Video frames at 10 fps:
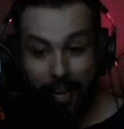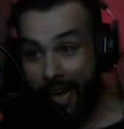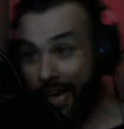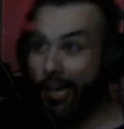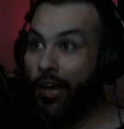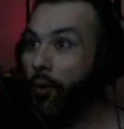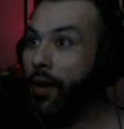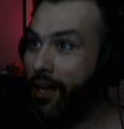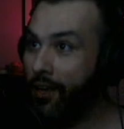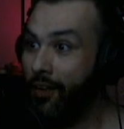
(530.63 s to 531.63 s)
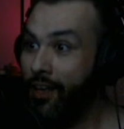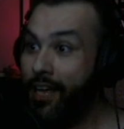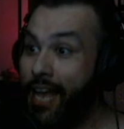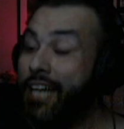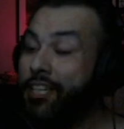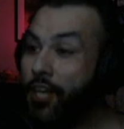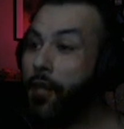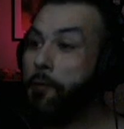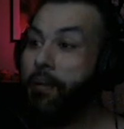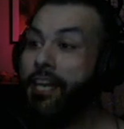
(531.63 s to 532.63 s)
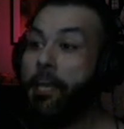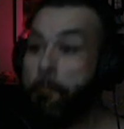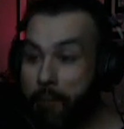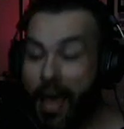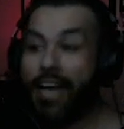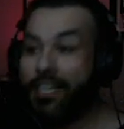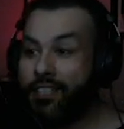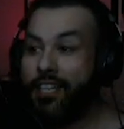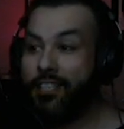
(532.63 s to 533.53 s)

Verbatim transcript: LOL. And Doug Pinnick backs this